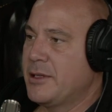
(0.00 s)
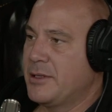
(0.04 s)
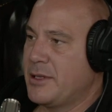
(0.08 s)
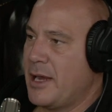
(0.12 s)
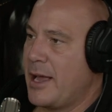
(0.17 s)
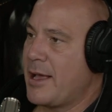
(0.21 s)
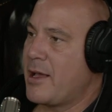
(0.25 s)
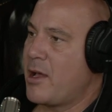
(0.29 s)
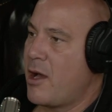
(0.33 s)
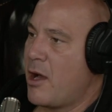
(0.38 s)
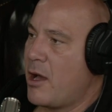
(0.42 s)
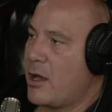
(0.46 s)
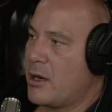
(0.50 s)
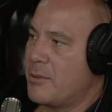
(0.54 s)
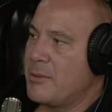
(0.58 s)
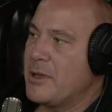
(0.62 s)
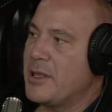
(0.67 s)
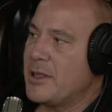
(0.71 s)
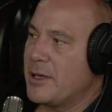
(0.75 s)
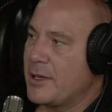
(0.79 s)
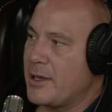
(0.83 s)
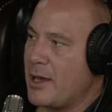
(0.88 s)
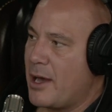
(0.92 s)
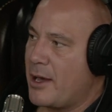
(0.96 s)
the dichotomy
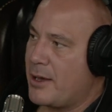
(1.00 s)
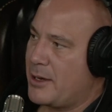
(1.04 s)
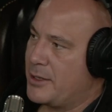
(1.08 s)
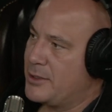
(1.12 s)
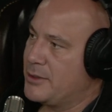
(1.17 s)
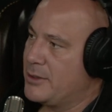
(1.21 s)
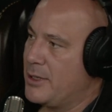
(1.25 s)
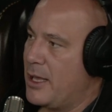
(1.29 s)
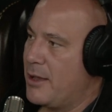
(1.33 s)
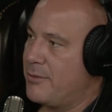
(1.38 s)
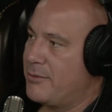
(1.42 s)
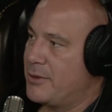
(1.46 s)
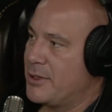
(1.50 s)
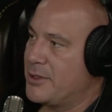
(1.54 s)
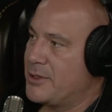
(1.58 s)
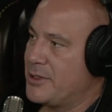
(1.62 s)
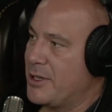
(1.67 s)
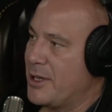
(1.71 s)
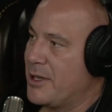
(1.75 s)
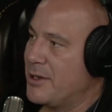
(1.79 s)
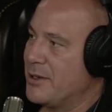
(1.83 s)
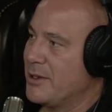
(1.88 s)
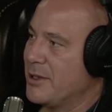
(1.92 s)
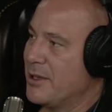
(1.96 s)
that God has left us
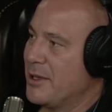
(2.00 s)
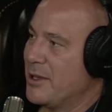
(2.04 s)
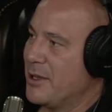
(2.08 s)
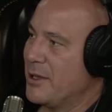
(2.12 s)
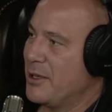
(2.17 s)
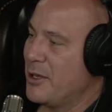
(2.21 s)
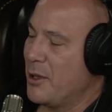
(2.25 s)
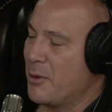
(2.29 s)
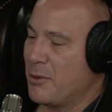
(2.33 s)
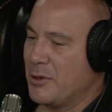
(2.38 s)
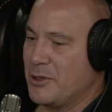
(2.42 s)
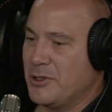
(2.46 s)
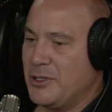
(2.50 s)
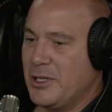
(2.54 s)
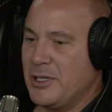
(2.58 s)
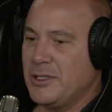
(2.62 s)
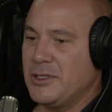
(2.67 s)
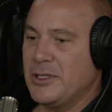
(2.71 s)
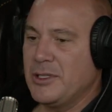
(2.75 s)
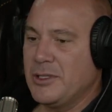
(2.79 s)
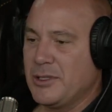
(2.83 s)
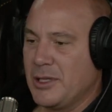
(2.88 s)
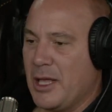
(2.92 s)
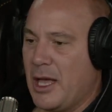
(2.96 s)
in. You know, mm-hmm. when
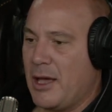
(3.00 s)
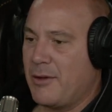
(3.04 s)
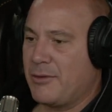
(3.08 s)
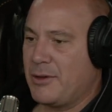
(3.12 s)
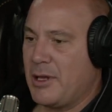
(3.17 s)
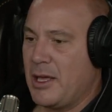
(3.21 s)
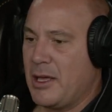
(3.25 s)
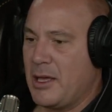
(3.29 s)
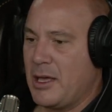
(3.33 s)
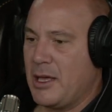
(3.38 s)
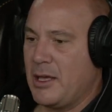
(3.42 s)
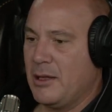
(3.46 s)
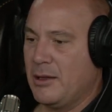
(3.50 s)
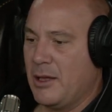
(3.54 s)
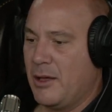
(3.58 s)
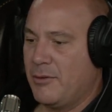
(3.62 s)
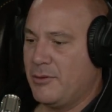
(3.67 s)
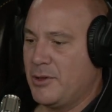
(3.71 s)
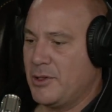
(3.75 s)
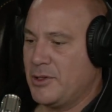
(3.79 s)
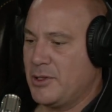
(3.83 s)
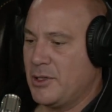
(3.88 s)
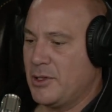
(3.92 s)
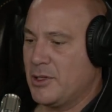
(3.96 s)
Jesus left, he he
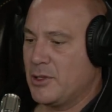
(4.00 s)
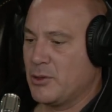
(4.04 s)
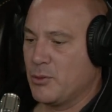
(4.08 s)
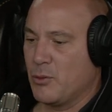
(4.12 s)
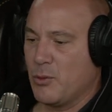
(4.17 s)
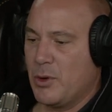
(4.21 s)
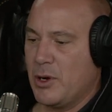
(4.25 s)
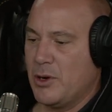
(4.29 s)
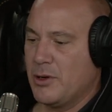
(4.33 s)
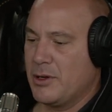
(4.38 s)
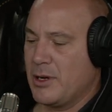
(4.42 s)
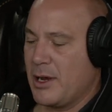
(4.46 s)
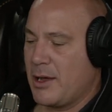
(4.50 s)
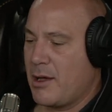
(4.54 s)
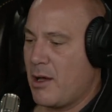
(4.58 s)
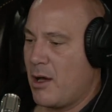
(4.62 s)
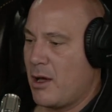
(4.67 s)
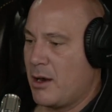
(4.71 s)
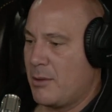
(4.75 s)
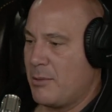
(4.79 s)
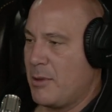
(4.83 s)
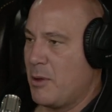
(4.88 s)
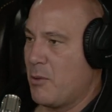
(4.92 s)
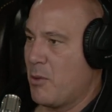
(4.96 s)
left us in this weird
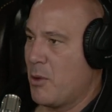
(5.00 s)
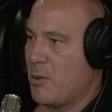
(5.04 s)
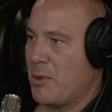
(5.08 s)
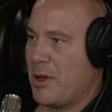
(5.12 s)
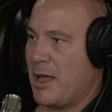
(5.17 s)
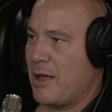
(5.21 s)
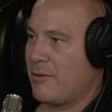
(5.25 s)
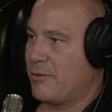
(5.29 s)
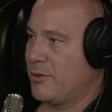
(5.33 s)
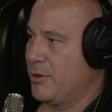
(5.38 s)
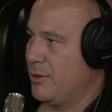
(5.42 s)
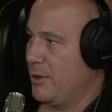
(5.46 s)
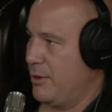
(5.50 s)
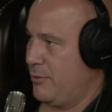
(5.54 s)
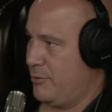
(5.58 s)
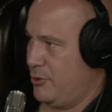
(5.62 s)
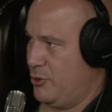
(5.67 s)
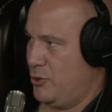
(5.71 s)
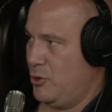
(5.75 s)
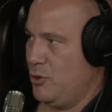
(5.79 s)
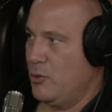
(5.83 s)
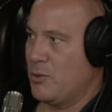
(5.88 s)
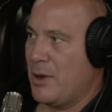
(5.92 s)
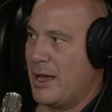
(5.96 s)
dichotomy where we have to live
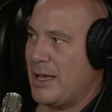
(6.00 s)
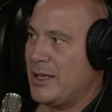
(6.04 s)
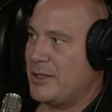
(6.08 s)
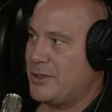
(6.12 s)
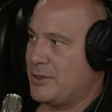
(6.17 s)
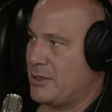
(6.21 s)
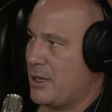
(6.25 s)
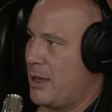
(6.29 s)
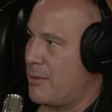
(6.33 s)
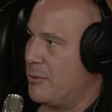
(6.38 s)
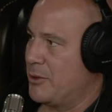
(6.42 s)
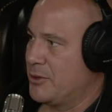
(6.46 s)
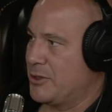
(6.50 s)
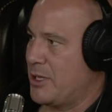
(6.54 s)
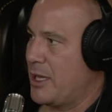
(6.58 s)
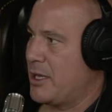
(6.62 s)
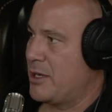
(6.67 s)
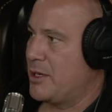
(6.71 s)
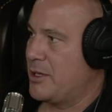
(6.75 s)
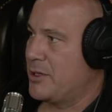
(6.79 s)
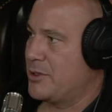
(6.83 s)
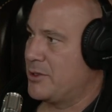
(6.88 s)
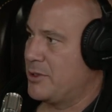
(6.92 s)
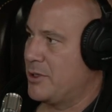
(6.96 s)
two ways
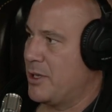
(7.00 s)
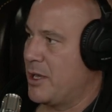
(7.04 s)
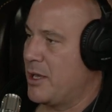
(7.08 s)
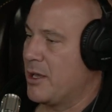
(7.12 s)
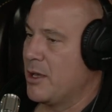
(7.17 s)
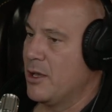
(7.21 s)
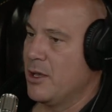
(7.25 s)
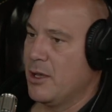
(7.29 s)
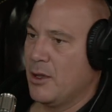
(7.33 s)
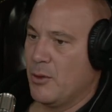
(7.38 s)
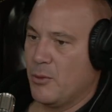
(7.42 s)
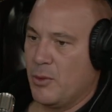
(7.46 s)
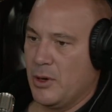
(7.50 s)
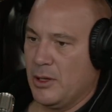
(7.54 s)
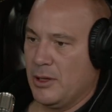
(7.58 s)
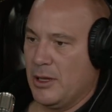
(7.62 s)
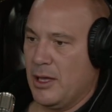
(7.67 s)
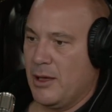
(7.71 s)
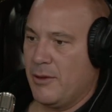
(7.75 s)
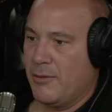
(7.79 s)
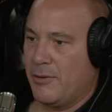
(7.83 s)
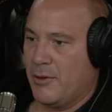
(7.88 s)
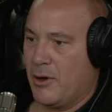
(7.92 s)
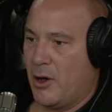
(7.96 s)
simultaneously. We
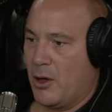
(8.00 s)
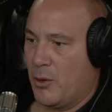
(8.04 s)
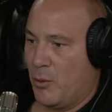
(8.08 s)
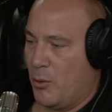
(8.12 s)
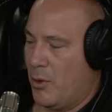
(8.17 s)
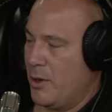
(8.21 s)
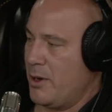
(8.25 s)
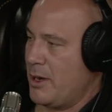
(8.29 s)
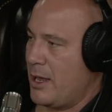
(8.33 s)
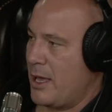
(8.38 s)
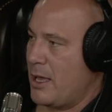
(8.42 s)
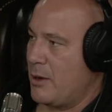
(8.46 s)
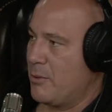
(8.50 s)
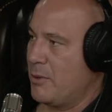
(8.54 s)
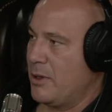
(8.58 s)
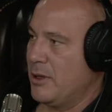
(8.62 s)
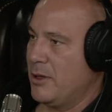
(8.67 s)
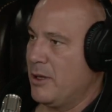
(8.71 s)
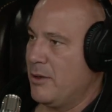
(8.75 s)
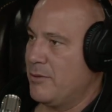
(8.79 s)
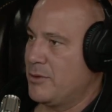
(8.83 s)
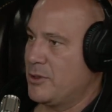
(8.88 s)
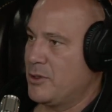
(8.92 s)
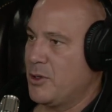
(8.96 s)
live on one hand, we
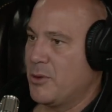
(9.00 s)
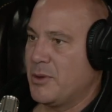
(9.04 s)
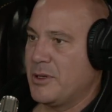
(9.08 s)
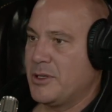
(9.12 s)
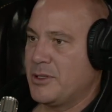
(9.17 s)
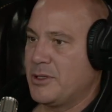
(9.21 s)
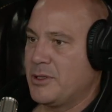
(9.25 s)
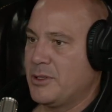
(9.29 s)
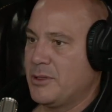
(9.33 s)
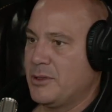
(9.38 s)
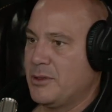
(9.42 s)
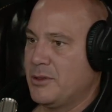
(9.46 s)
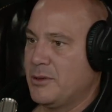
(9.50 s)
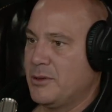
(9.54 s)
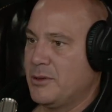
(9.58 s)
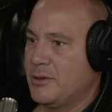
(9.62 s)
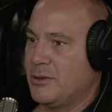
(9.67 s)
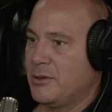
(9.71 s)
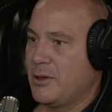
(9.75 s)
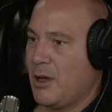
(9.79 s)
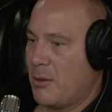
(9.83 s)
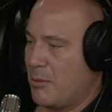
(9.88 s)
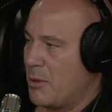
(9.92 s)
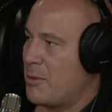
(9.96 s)
live as though he's
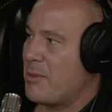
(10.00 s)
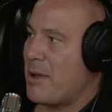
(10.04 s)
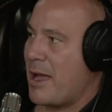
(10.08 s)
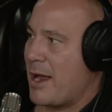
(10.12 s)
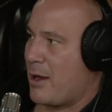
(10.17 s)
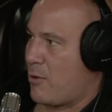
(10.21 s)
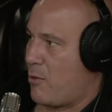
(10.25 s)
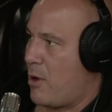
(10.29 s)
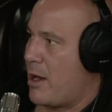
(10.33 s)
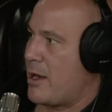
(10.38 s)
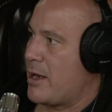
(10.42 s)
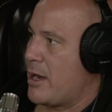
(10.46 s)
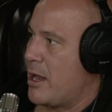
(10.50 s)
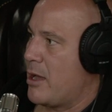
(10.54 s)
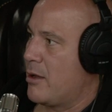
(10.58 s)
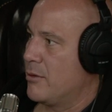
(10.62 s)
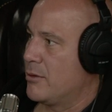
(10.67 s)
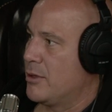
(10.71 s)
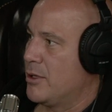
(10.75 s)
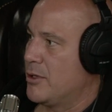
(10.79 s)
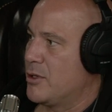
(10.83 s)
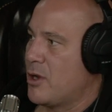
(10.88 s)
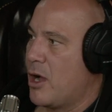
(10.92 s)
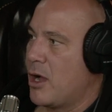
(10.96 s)
coming back right now.
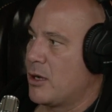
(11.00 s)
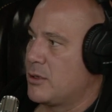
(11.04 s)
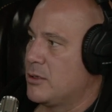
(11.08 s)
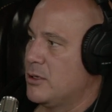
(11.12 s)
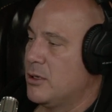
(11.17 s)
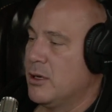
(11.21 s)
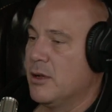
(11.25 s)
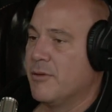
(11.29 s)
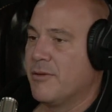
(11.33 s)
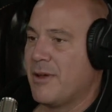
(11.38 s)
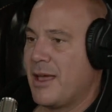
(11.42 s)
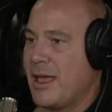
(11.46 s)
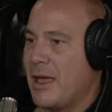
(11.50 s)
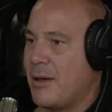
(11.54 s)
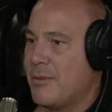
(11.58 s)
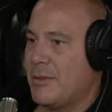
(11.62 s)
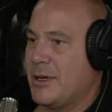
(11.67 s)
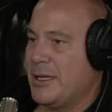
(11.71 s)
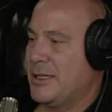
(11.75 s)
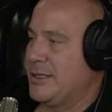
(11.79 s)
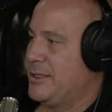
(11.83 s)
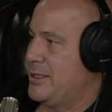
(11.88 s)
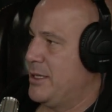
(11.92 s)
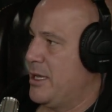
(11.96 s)
The doctrine of
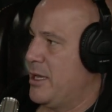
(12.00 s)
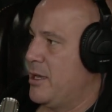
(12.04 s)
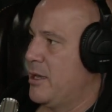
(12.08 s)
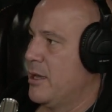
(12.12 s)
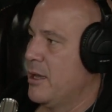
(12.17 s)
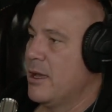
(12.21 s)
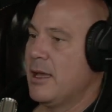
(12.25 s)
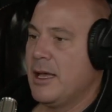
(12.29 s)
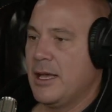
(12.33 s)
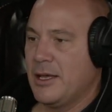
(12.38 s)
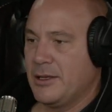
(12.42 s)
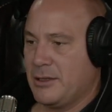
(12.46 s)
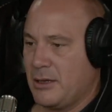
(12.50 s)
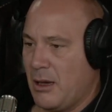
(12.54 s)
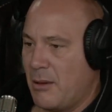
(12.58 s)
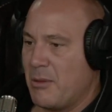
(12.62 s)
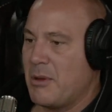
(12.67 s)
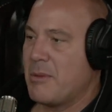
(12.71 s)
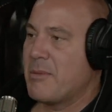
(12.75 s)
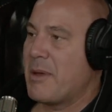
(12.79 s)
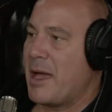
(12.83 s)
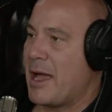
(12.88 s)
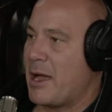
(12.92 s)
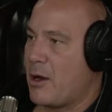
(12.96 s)
imminency. He's
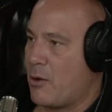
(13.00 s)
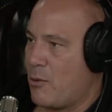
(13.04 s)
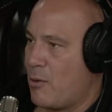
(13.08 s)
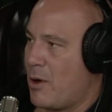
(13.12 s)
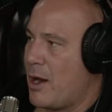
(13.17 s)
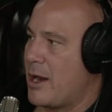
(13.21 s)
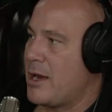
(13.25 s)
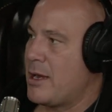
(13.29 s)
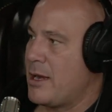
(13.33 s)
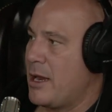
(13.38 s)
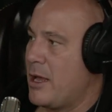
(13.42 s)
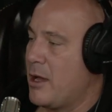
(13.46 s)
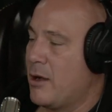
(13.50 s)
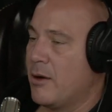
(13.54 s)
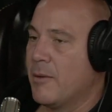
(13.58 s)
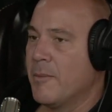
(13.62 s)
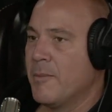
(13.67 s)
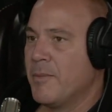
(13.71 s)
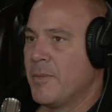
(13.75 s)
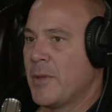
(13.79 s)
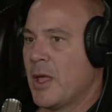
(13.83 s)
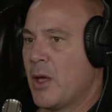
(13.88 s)
coming back right now.